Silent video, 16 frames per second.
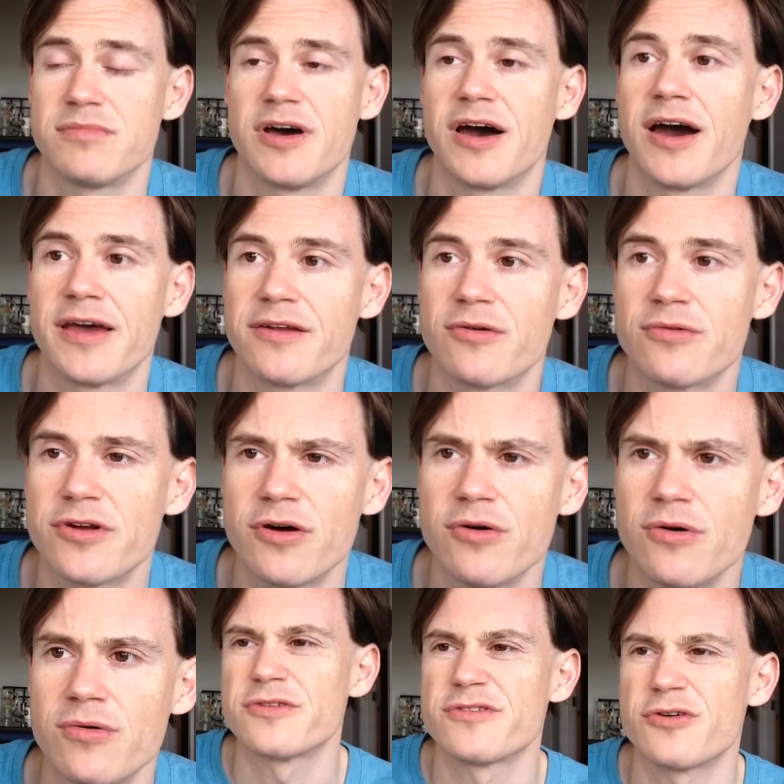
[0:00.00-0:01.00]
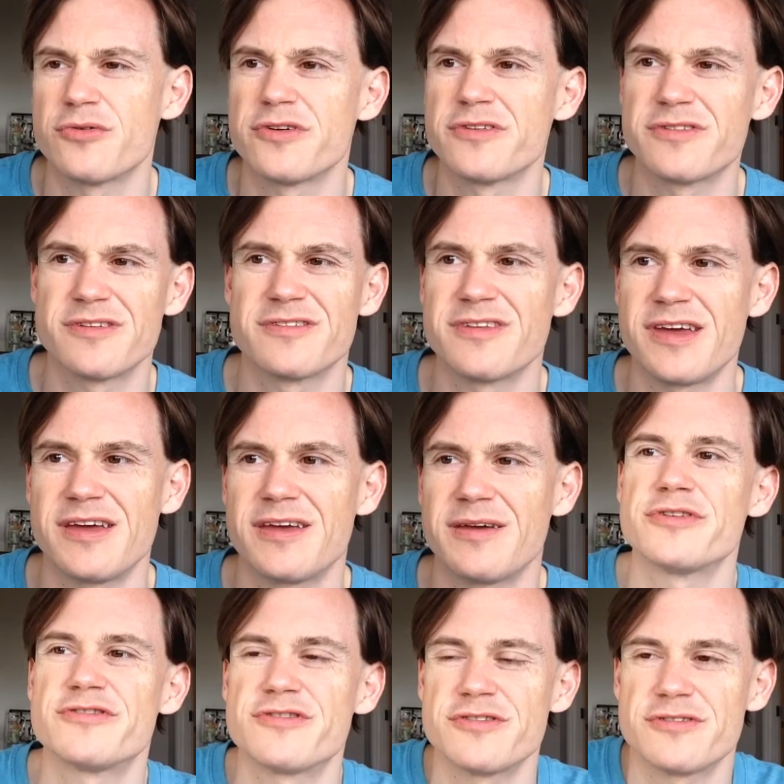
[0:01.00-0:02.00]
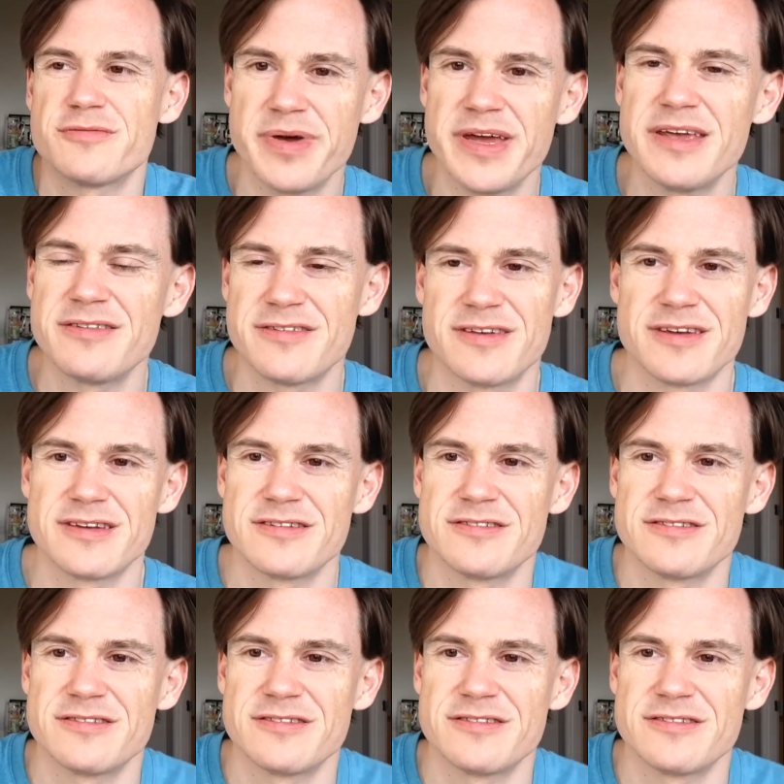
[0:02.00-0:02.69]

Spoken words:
I don't know. It's always the same. It's just basic.